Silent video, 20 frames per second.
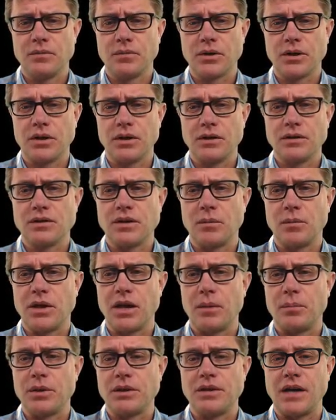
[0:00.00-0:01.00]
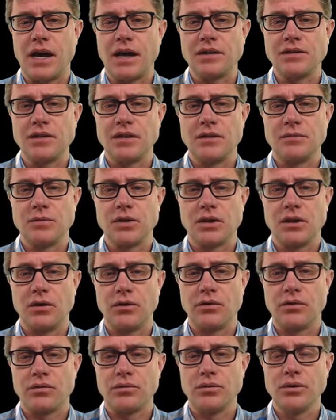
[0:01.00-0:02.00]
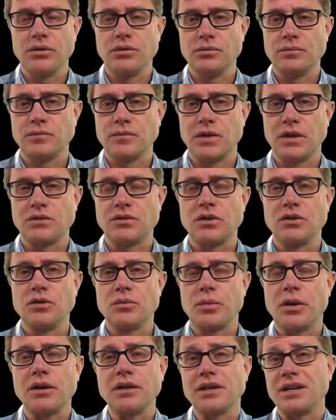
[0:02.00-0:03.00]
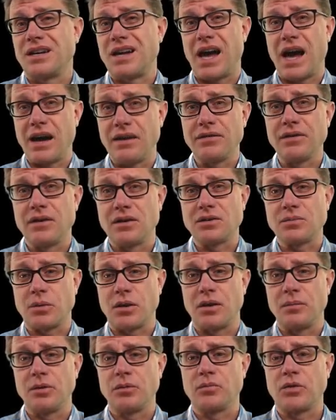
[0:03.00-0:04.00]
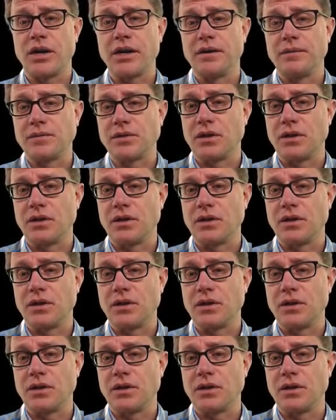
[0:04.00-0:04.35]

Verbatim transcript: We're getting some of that potassium to go through, and so you probably got half of this problem right.